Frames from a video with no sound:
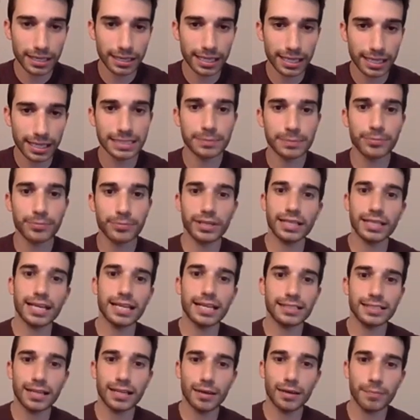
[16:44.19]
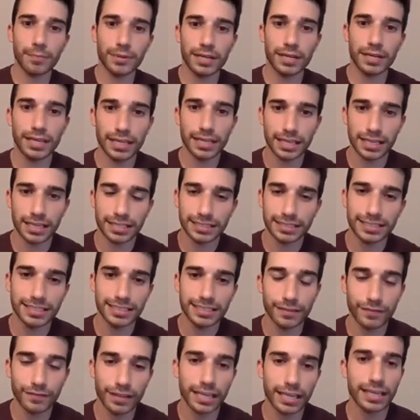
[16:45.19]
Let's bring that company in, see
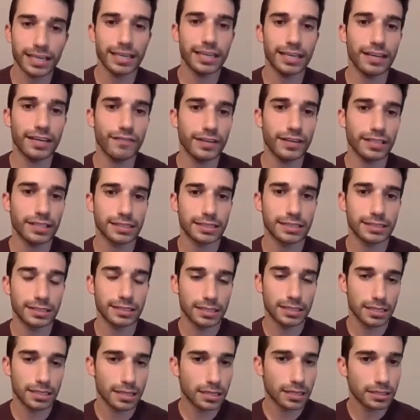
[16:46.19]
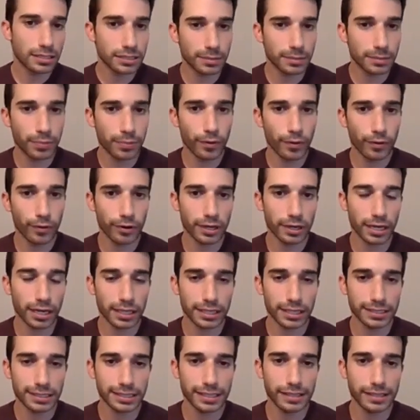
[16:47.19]
if they can give us support on
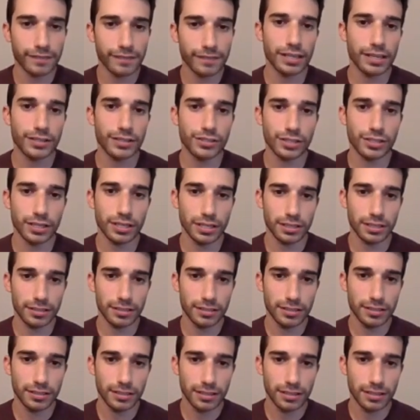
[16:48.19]
this innovation.